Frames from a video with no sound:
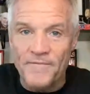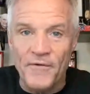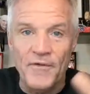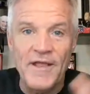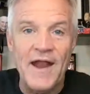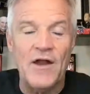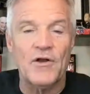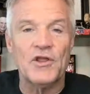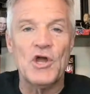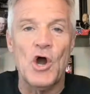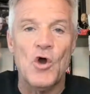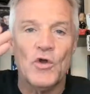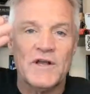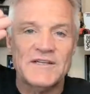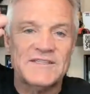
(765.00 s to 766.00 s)
for the air to
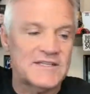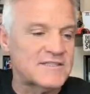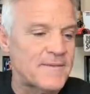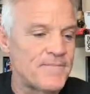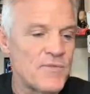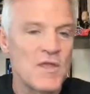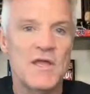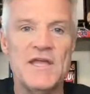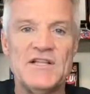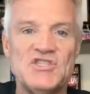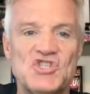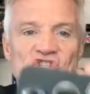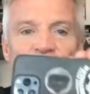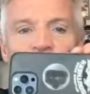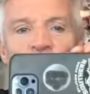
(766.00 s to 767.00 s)
go because
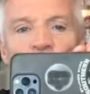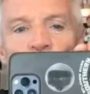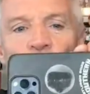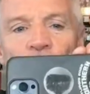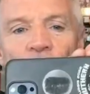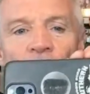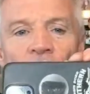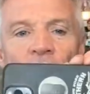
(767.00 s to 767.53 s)
it's smooth.